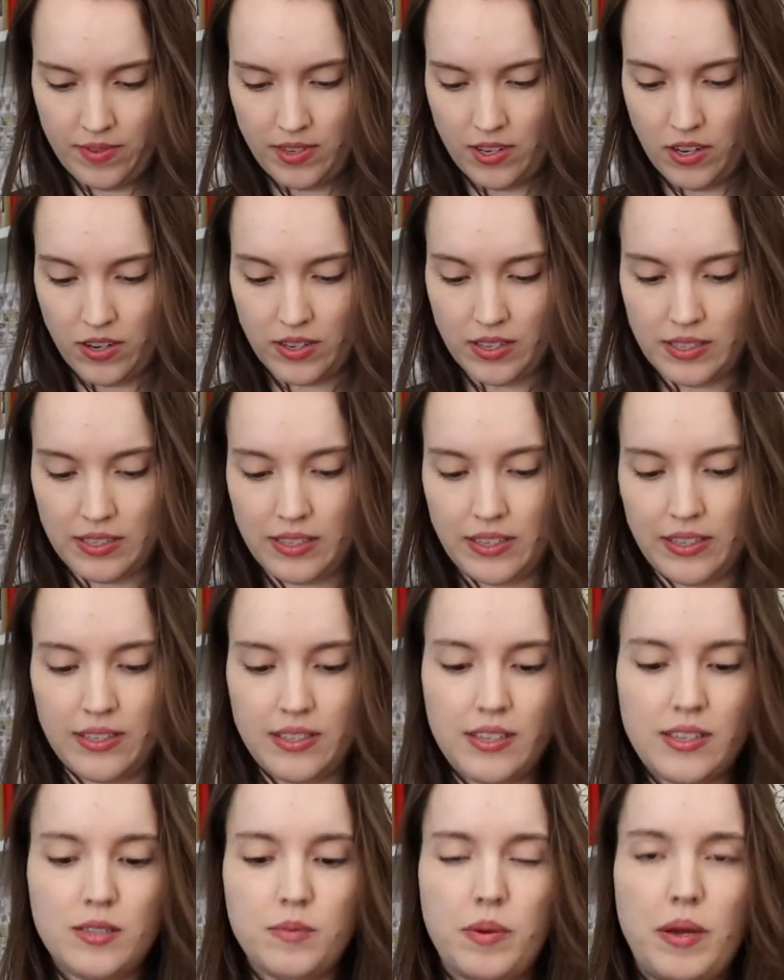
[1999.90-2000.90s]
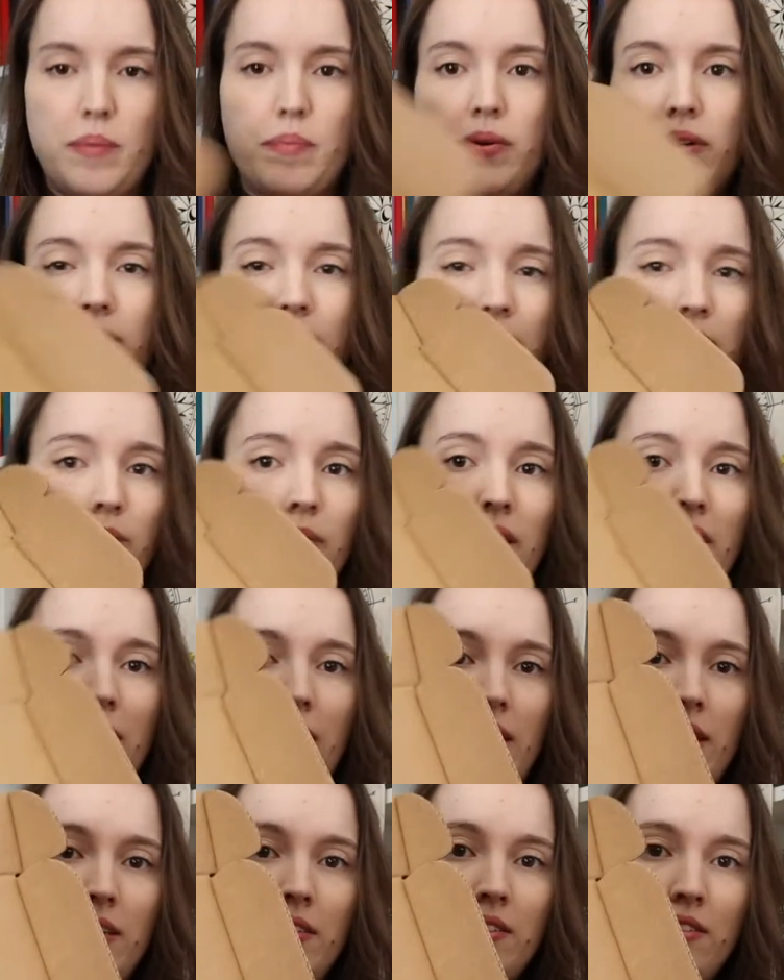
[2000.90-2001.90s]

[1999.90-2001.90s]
Honestly, this paper doesn't make any